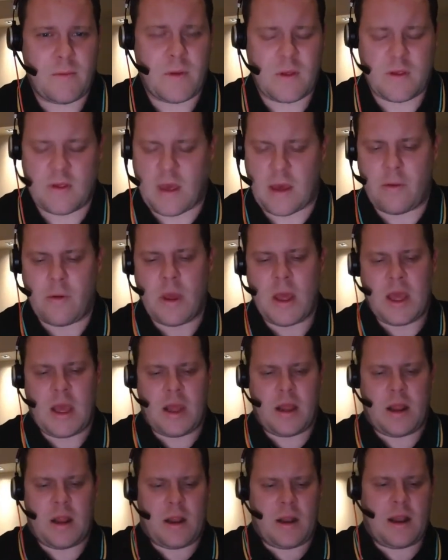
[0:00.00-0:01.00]
So
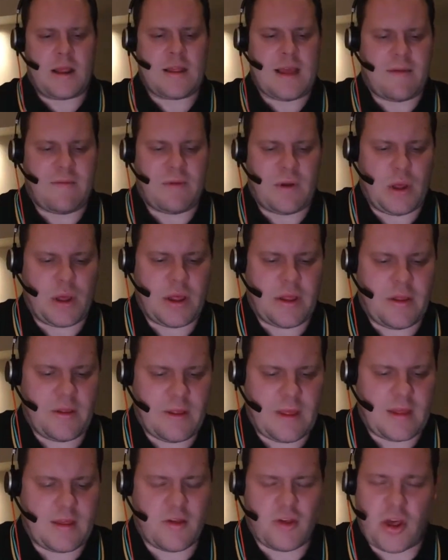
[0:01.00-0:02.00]
let's have a look at
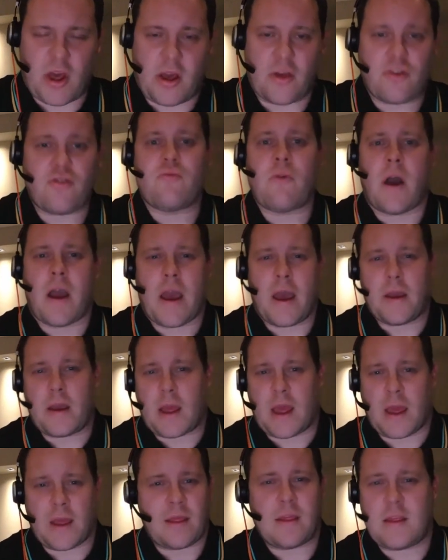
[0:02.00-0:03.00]
this charge. Right,
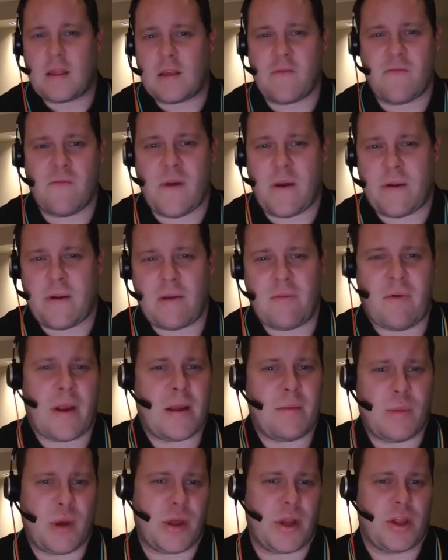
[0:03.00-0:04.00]
okay, this is a very,
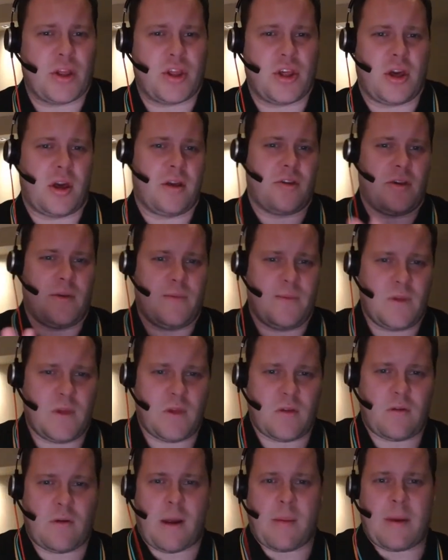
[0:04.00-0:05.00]
very minor charge.
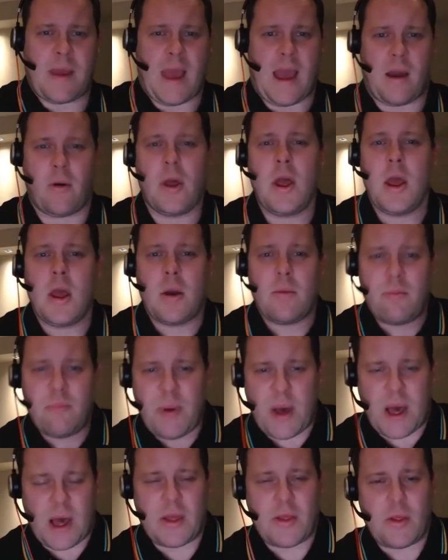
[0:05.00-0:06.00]
Scrap it out.
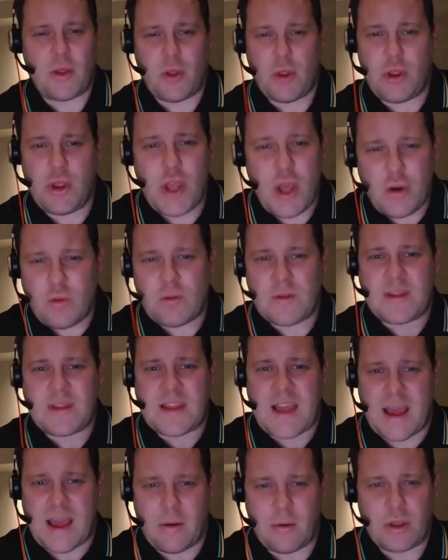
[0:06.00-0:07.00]
But no
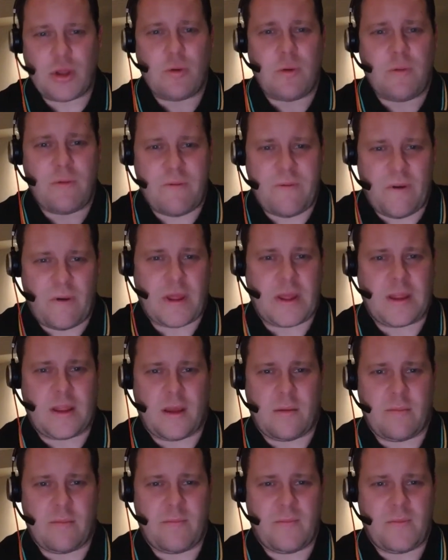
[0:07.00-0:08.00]
doubt you'll find them.